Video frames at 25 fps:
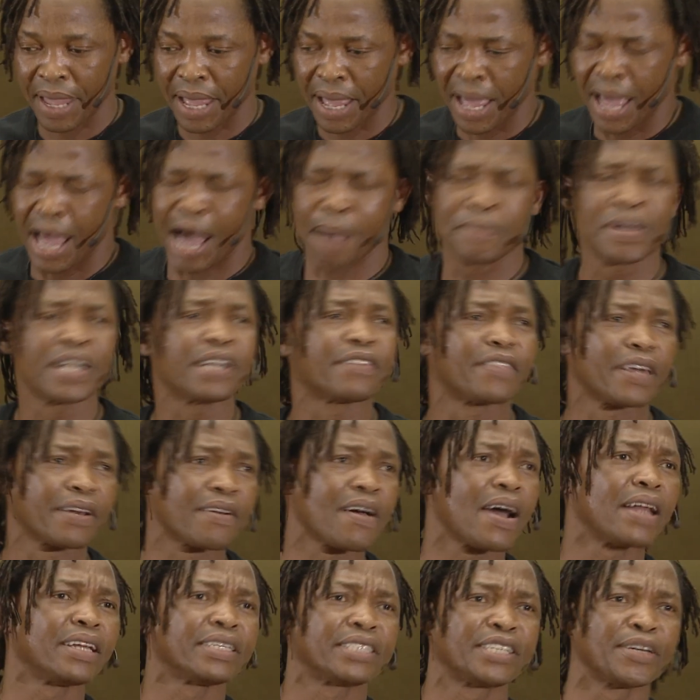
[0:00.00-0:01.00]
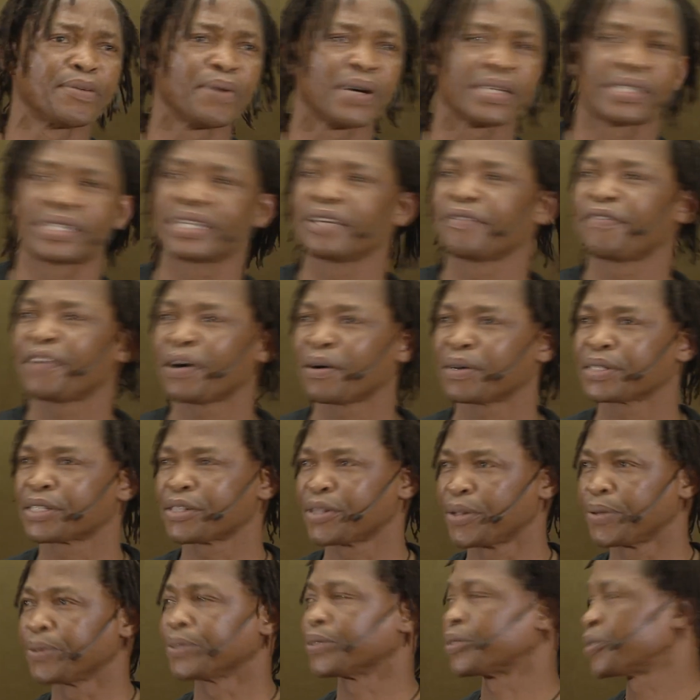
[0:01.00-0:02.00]
I mean, the reality was, if I was
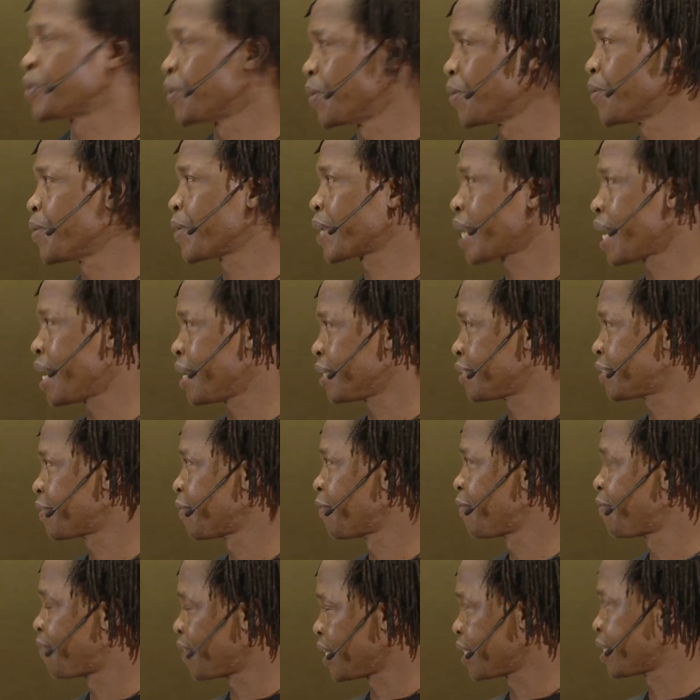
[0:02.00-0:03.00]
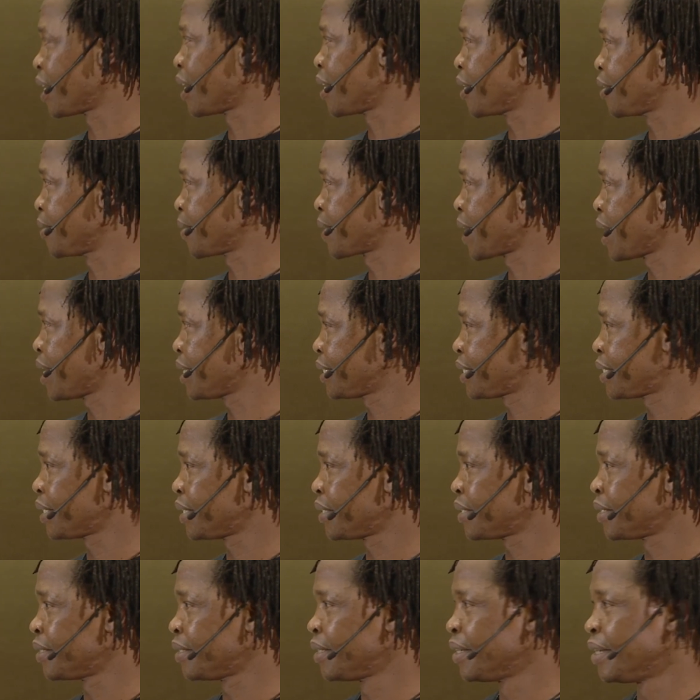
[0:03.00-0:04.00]
to look at further
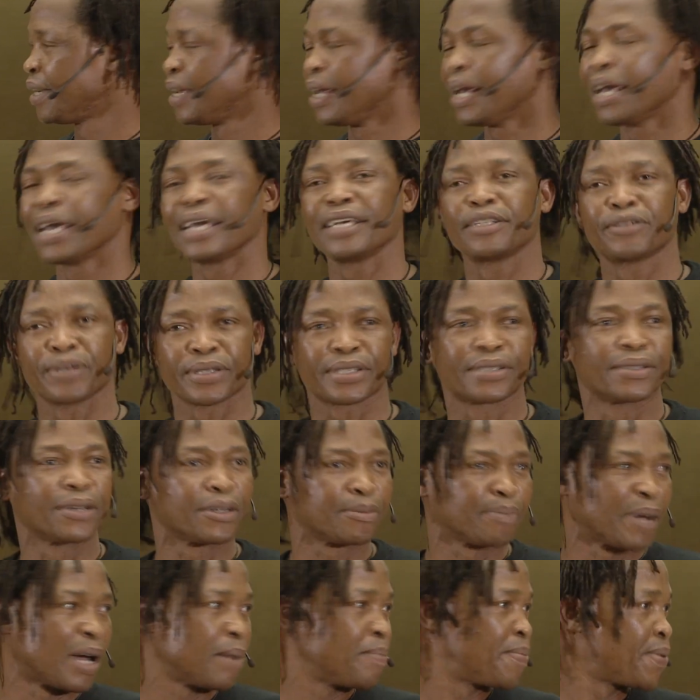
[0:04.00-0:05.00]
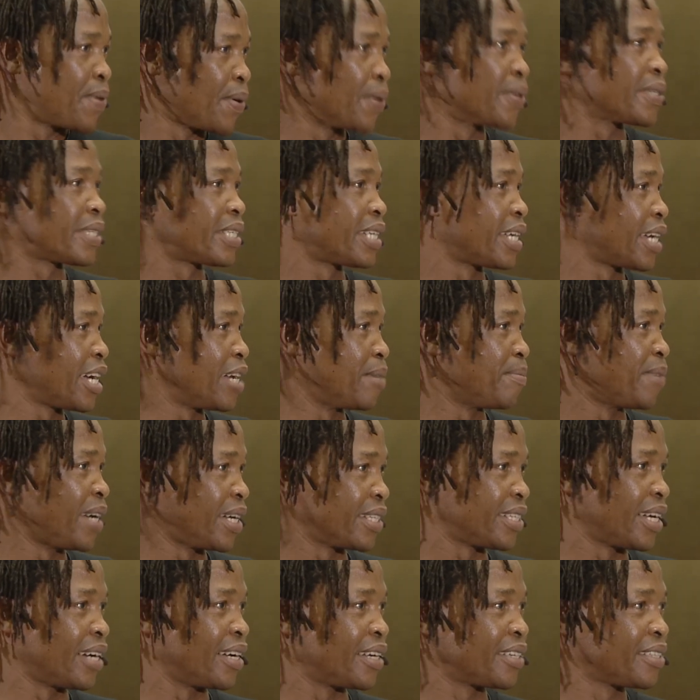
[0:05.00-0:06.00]
education, it was not my poor single
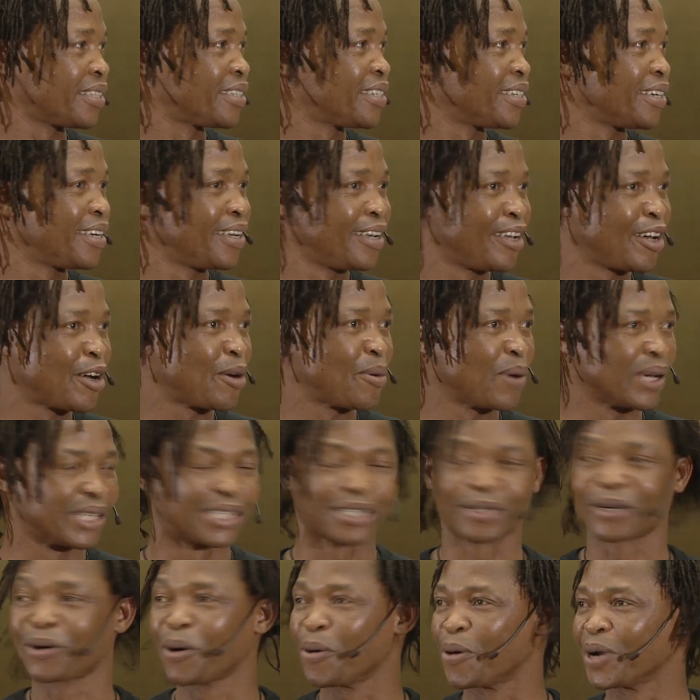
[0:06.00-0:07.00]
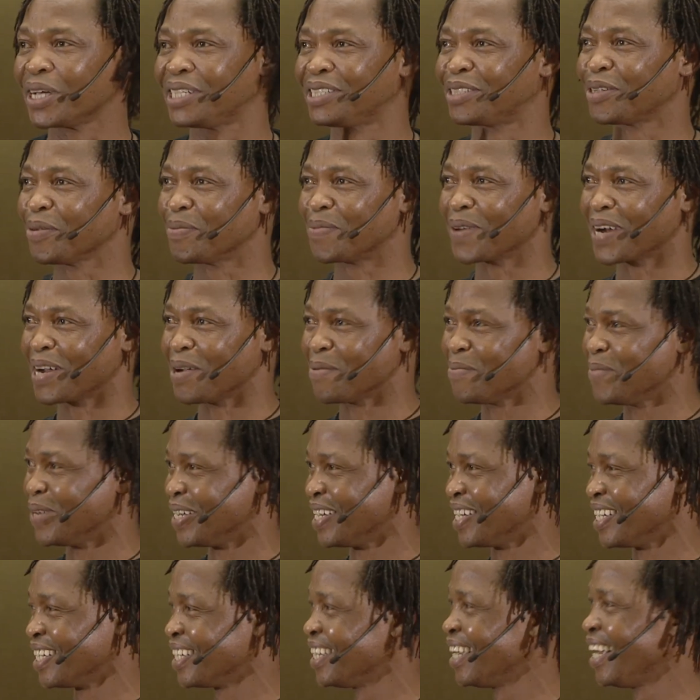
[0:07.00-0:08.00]
mother who was going to bring
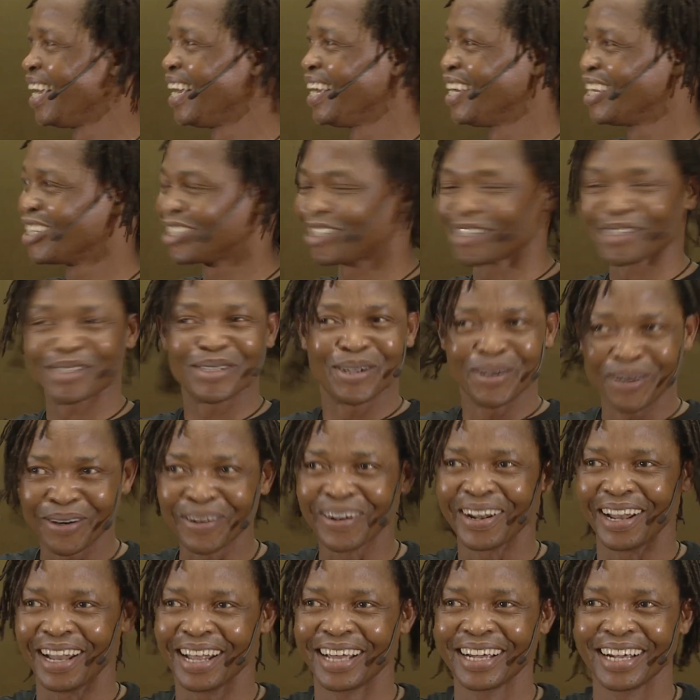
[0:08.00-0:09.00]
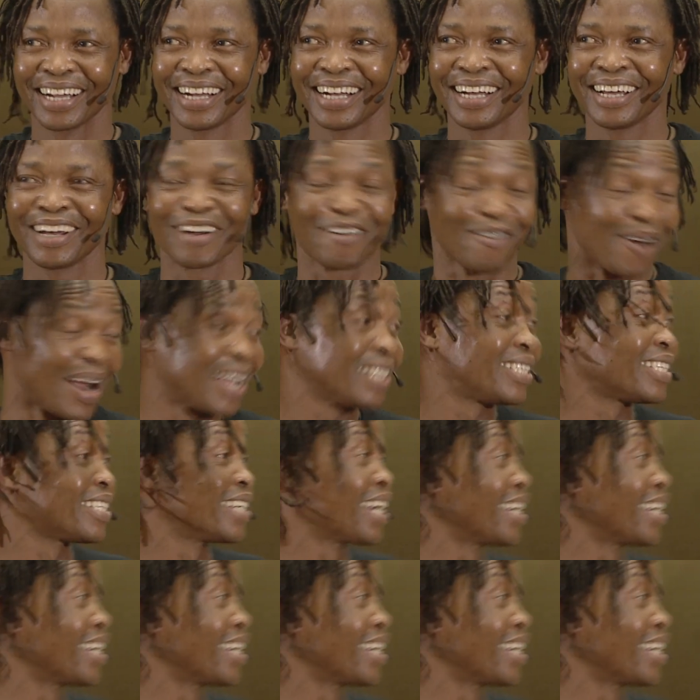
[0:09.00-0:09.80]
me to school, raising